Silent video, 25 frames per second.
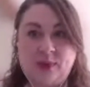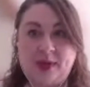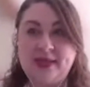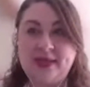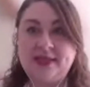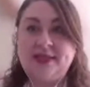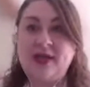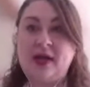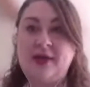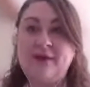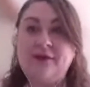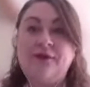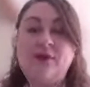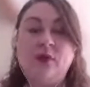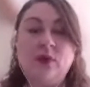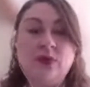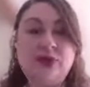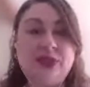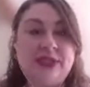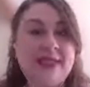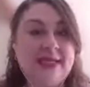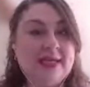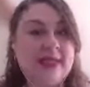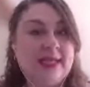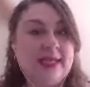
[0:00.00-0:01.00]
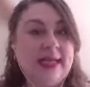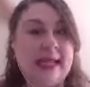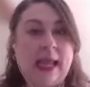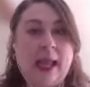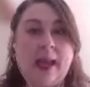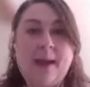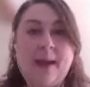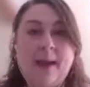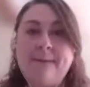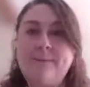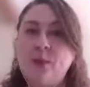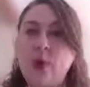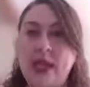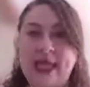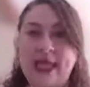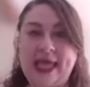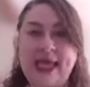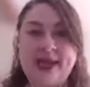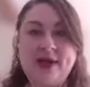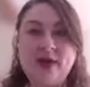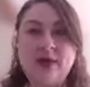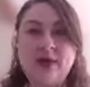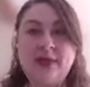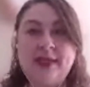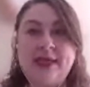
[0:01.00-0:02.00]
well. So unfortunately, we
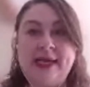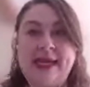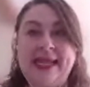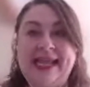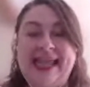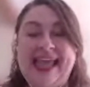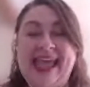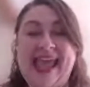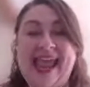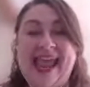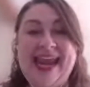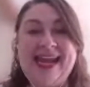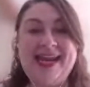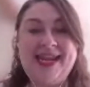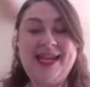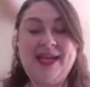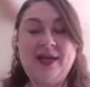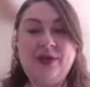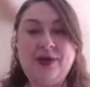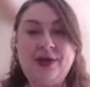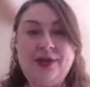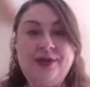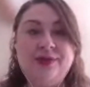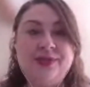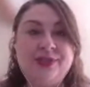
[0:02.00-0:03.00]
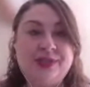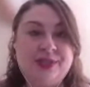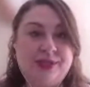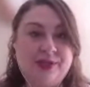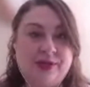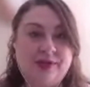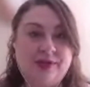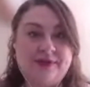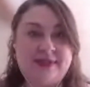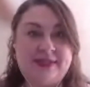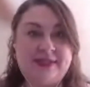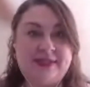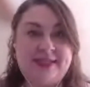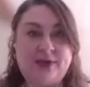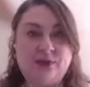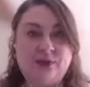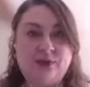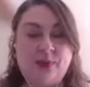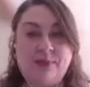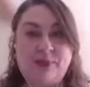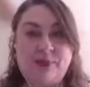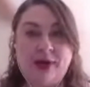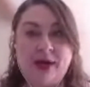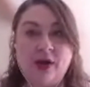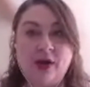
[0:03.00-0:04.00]
cannot link any new service that we
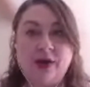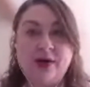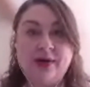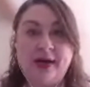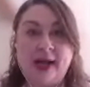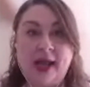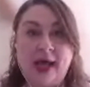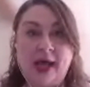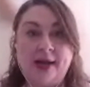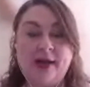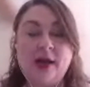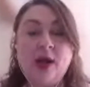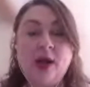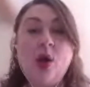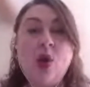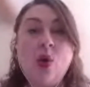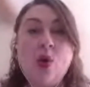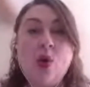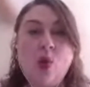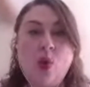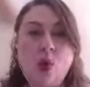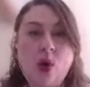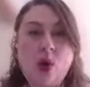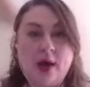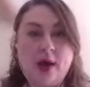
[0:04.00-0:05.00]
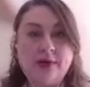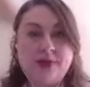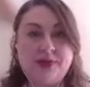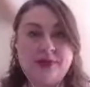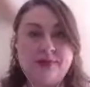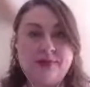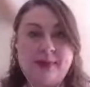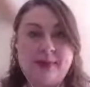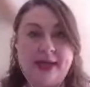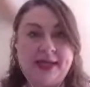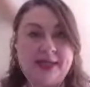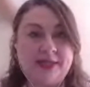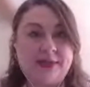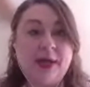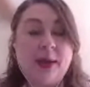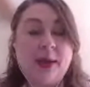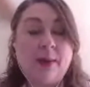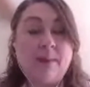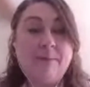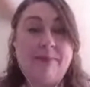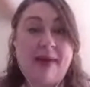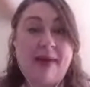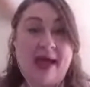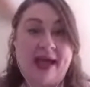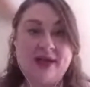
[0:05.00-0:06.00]
bring online or automate
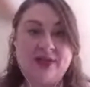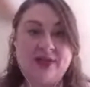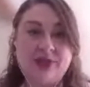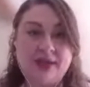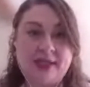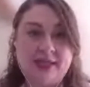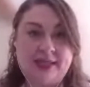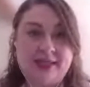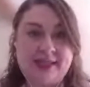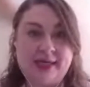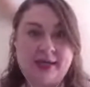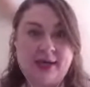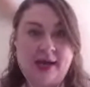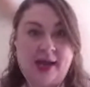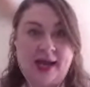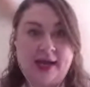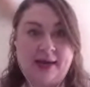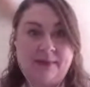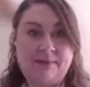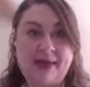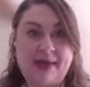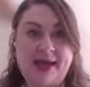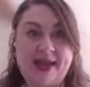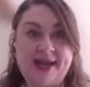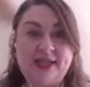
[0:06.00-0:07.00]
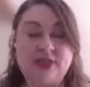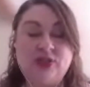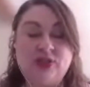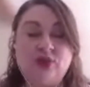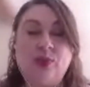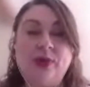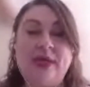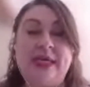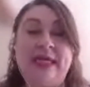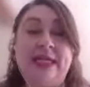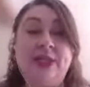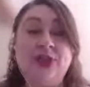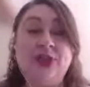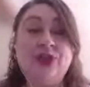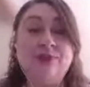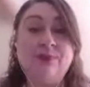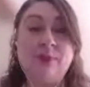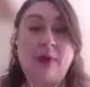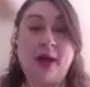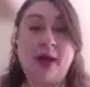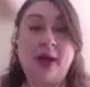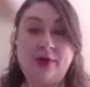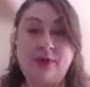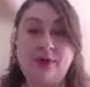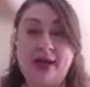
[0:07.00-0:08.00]
back to the declining balance. We need to
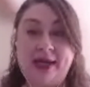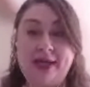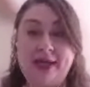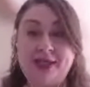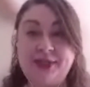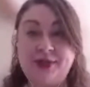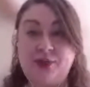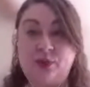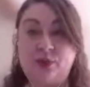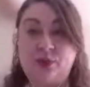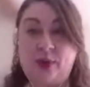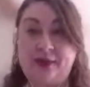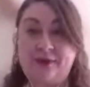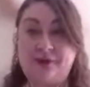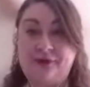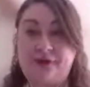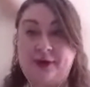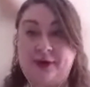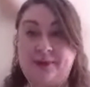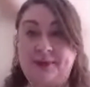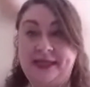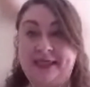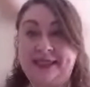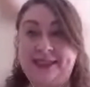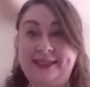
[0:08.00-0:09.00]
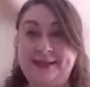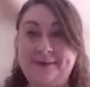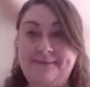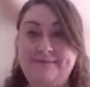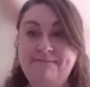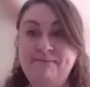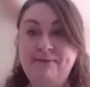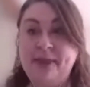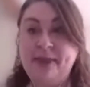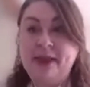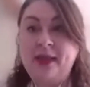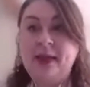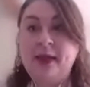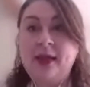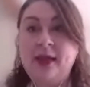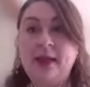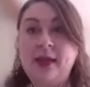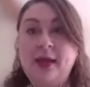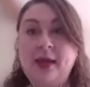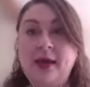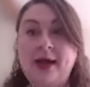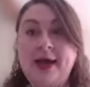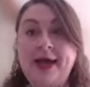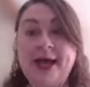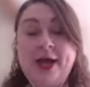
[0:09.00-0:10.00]
migrate away from it.
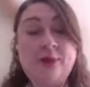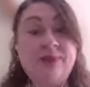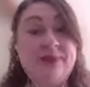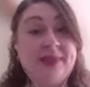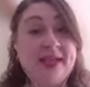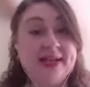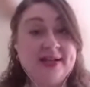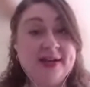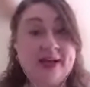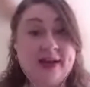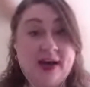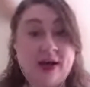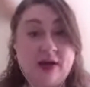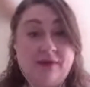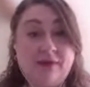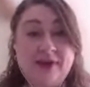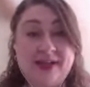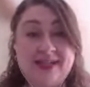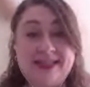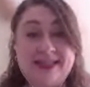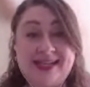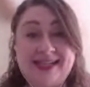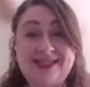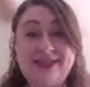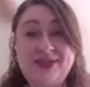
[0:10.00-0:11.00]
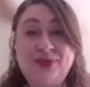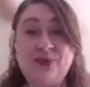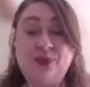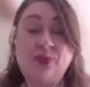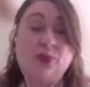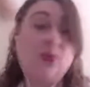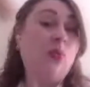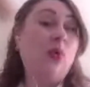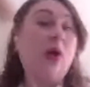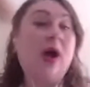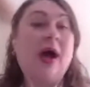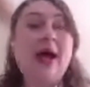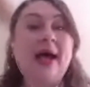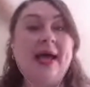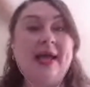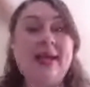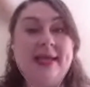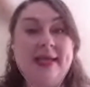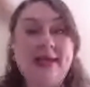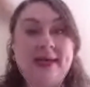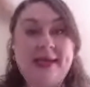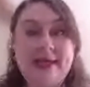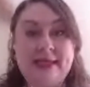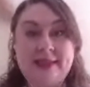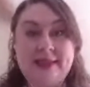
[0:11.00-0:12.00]
I hope that clarifies as to why
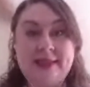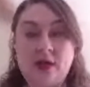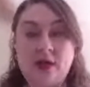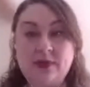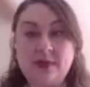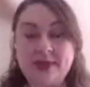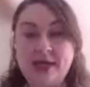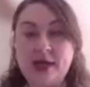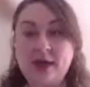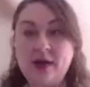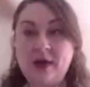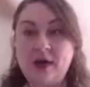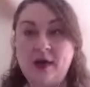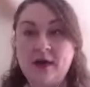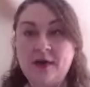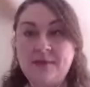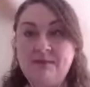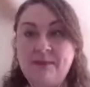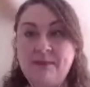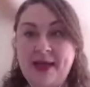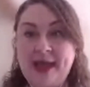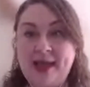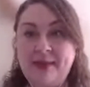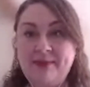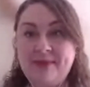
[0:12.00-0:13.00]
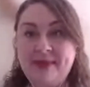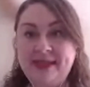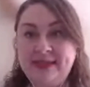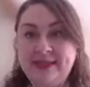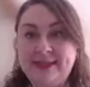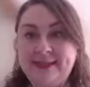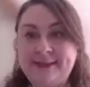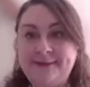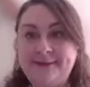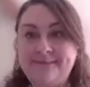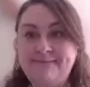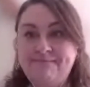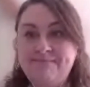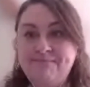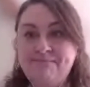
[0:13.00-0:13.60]
it is only card payments.